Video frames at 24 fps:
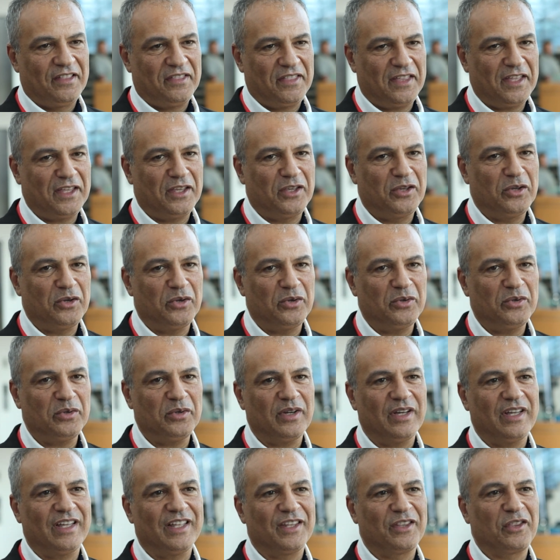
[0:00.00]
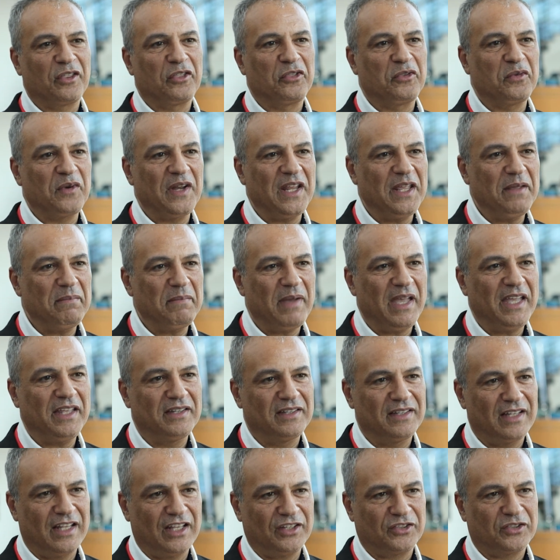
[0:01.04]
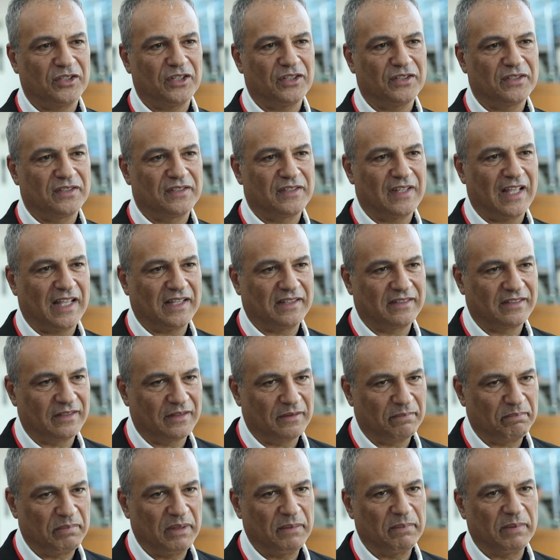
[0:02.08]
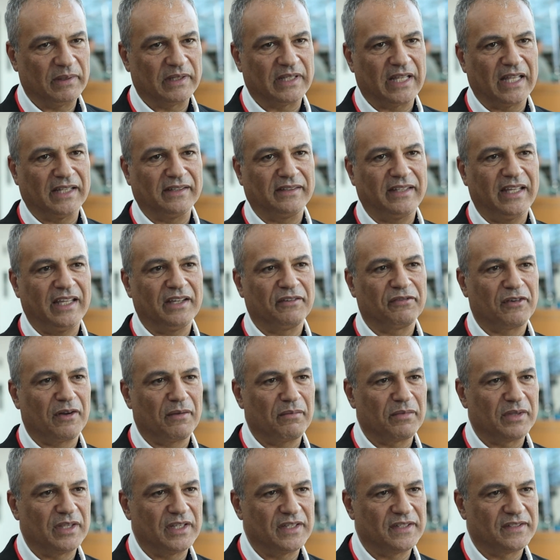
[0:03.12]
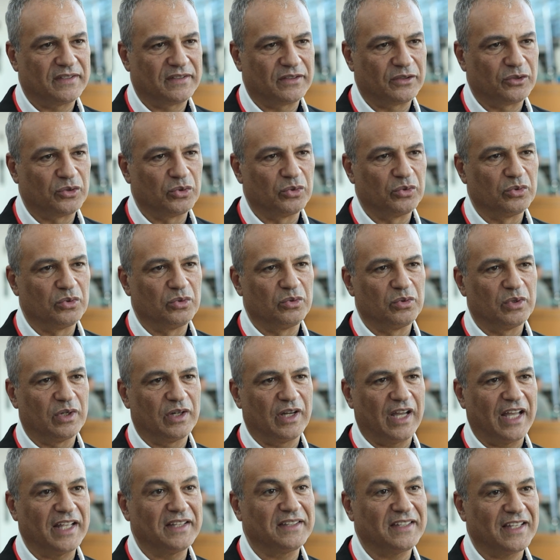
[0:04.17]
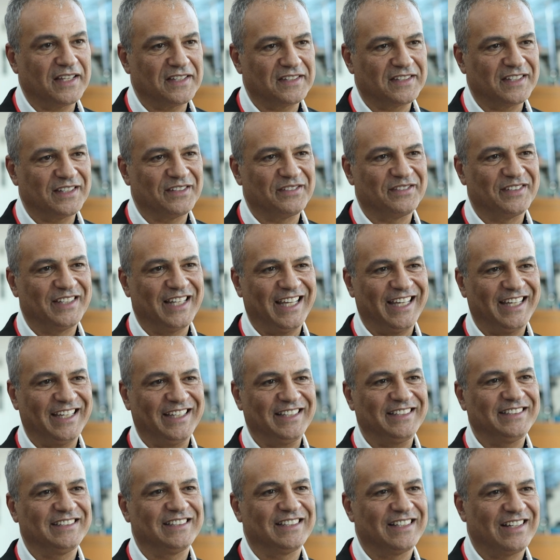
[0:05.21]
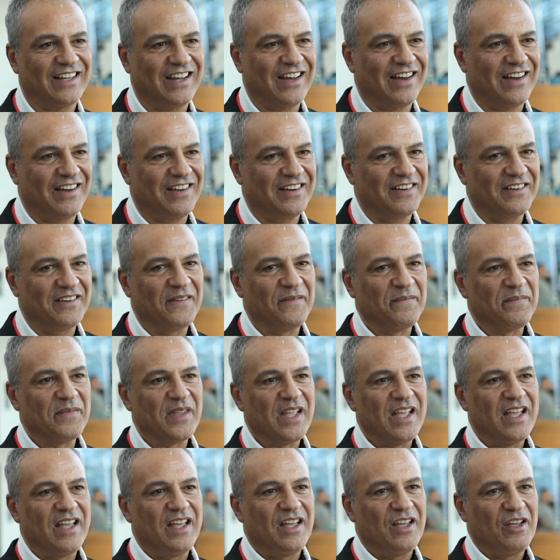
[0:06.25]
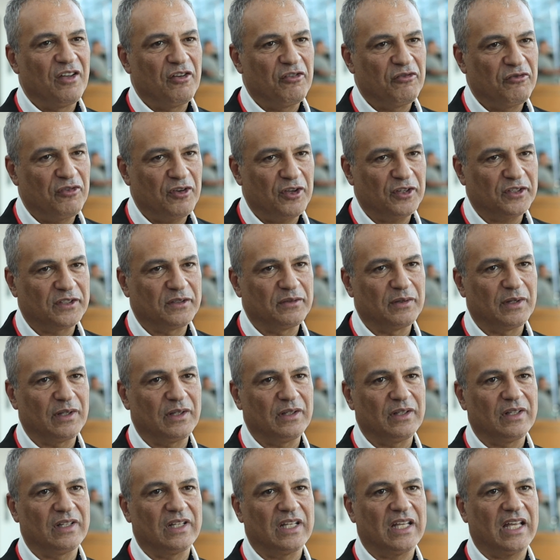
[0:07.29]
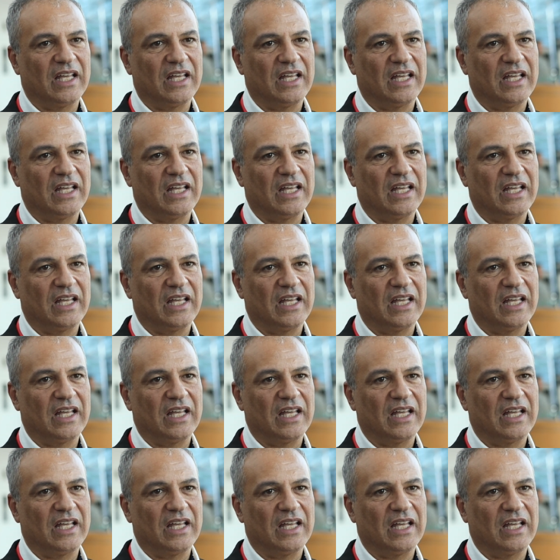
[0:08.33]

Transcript: Thank you. The three main lessons that people can take from these two intensive days are, first of all,